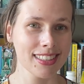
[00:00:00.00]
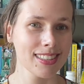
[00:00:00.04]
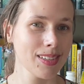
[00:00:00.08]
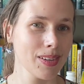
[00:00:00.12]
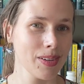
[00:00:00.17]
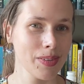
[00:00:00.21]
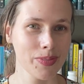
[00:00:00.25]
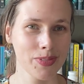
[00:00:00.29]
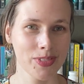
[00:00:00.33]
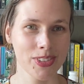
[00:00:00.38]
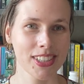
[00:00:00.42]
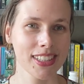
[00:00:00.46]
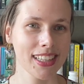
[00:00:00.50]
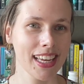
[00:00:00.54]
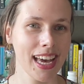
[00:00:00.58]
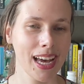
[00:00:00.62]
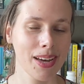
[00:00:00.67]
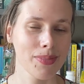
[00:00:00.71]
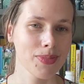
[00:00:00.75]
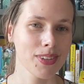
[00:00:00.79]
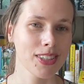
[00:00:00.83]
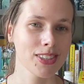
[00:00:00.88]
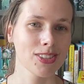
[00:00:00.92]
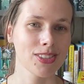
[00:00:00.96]
So I'm really
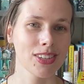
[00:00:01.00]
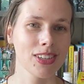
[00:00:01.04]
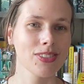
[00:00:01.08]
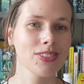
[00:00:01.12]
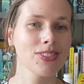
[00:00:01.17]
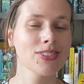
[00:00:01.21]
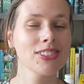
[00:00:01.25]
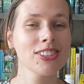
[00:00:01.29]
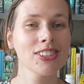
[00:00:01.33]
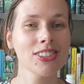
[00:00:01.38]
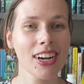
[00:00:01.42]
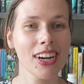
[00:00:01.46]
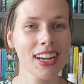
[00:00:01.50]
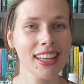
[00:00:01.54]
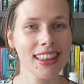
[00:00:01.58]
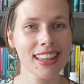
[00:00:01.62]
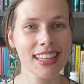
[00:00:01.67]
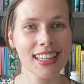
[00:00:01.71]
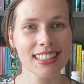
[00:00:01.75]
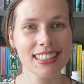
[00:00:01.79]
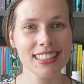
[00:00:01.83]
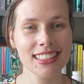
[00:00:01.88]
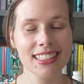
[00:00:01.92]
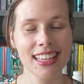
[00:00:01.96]
happy to have tried
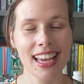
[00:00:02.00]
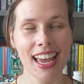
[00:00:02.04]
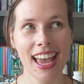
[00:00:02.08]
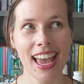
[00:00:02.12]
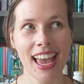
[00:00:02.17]
this,